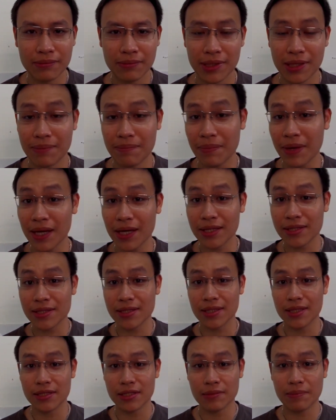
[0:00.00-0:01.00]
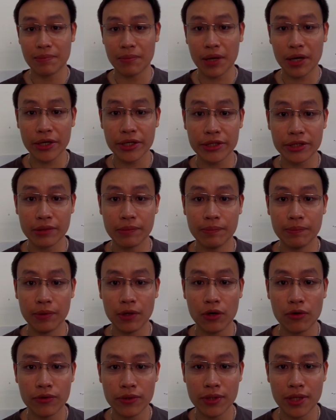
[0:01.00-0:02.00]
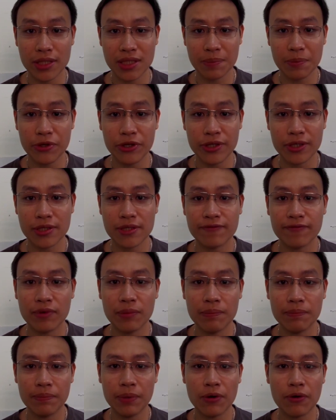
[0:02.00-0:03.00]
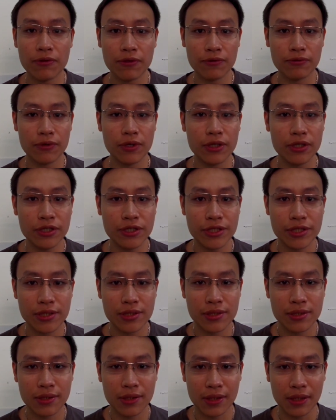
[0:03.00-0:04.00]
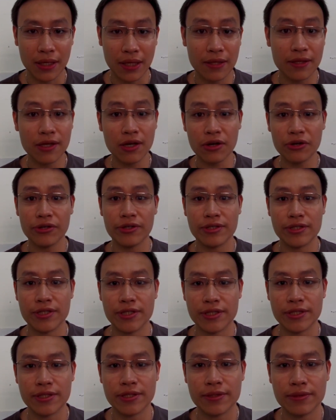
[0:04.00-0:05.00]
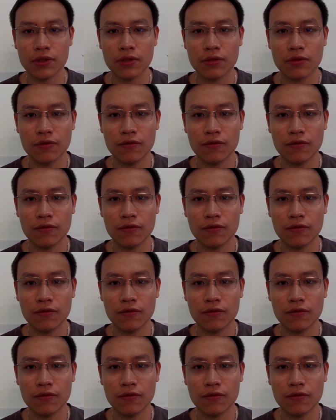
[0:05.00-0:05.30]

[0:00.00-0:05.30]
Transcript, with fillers: but I bet it's a mind-blowing experience for both the runners and the audiences.